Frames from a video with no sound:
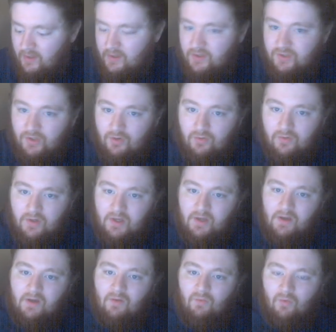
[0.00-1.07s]
So
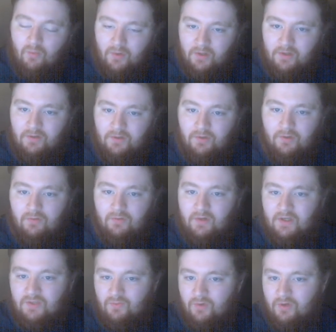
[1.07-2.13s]
what we're going to do
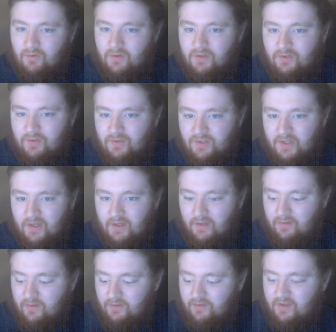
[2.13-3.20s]
is we're going to say
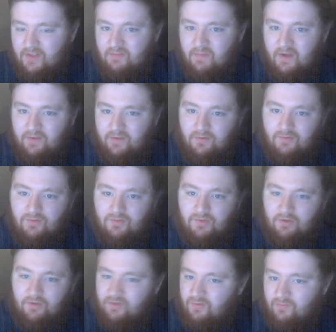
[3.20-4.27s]
that this method
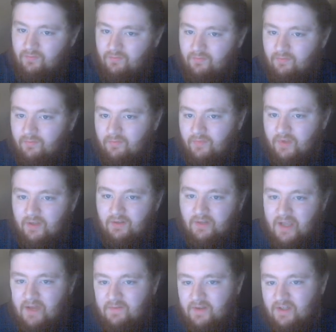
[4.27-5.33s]
the
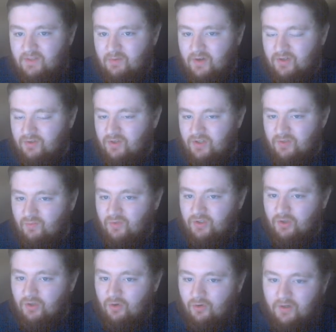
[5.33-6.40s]
lambda expression doesn't
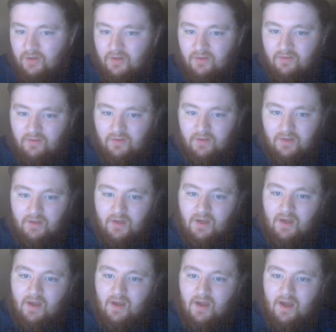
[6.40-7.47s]
return anything,
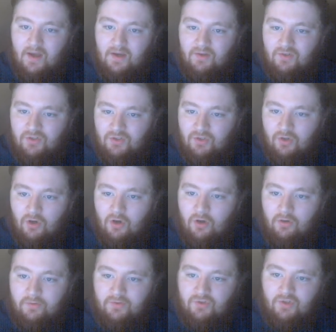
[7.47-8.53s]
and it just
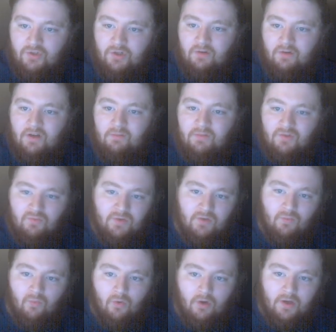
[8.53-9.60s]
calls generate
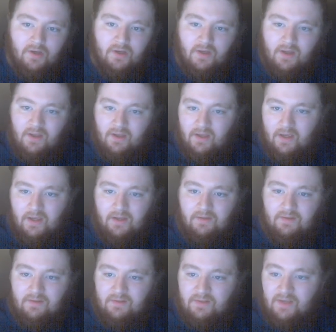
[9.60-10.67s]
between 1
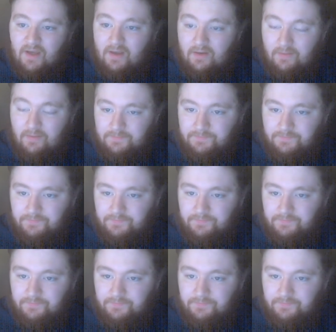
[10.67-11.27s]
and 10.